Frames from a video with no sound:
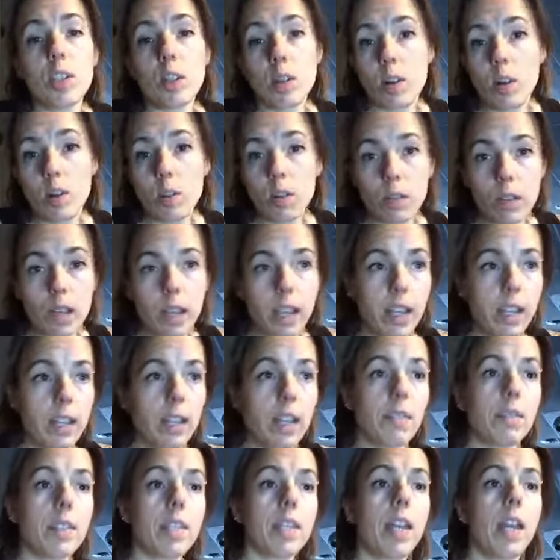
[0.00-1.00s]
So, like
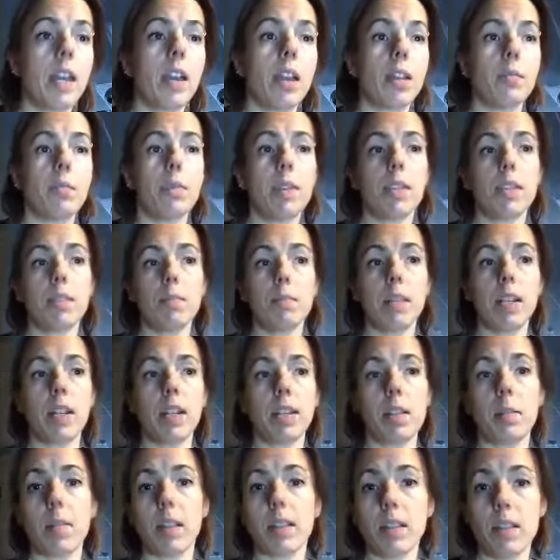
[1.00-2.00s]
I was saying, put, putting
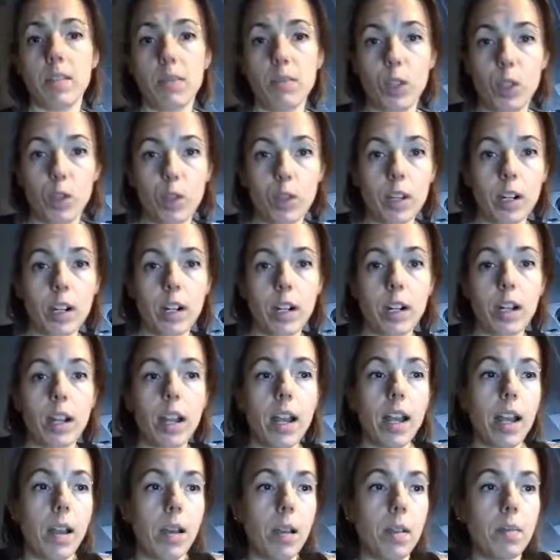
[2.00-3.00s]
some on the
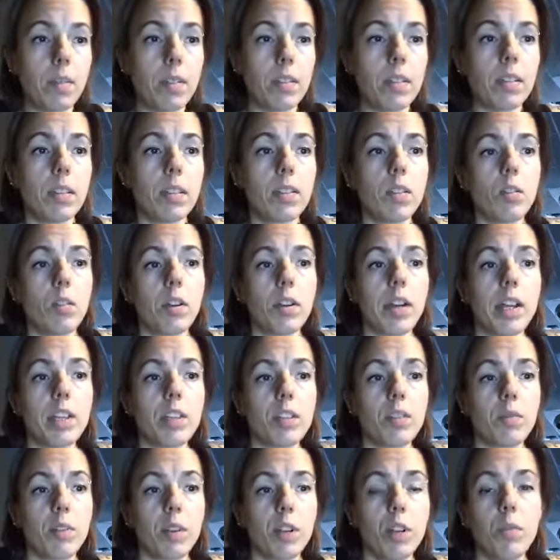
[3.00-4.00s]
diffuser um, to deodorize
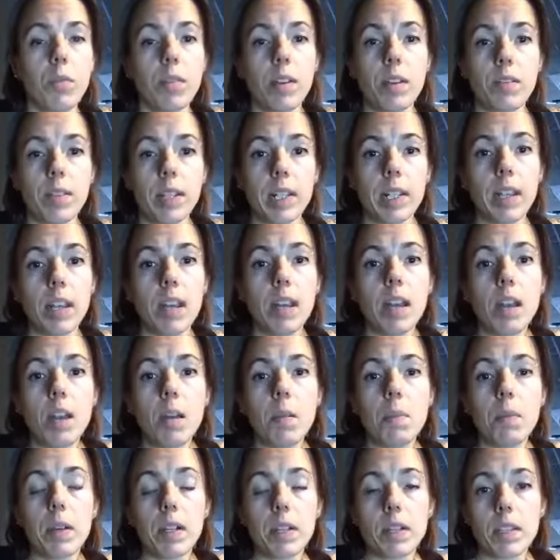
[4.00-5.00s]
the room, or even
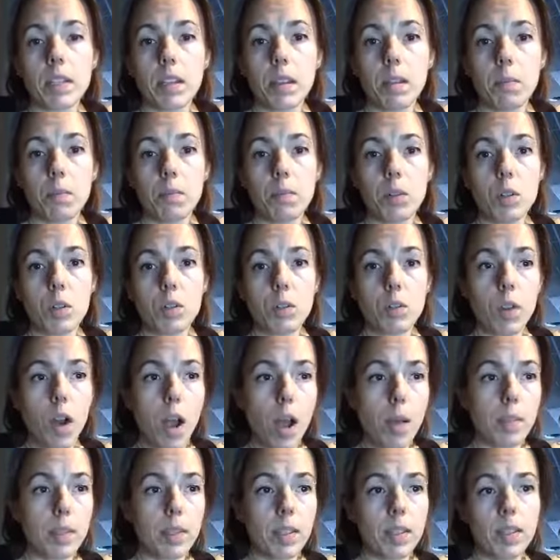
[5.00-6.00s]
put some
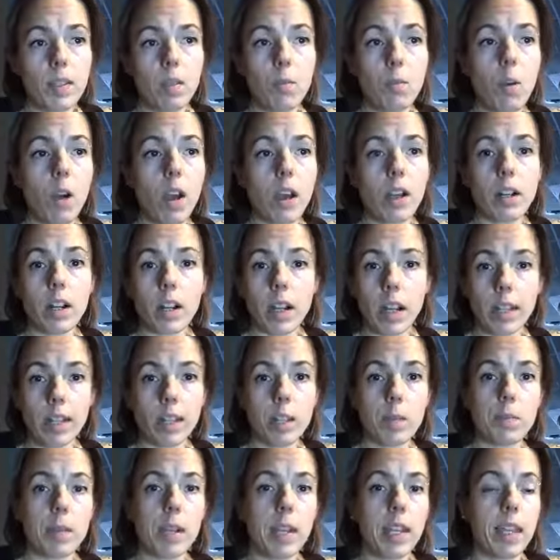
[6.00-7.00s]
drops in some water and kind
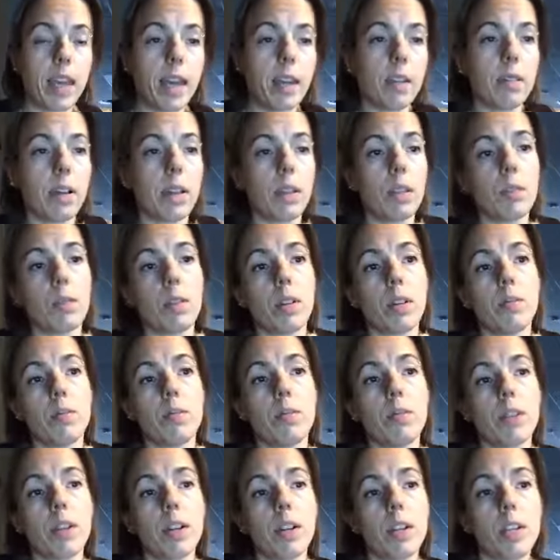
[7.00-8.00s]
of spray that around the room
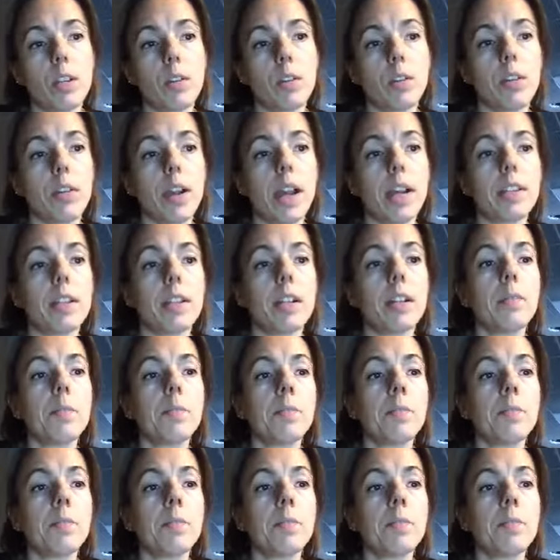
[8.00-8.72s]
for a deodorizer.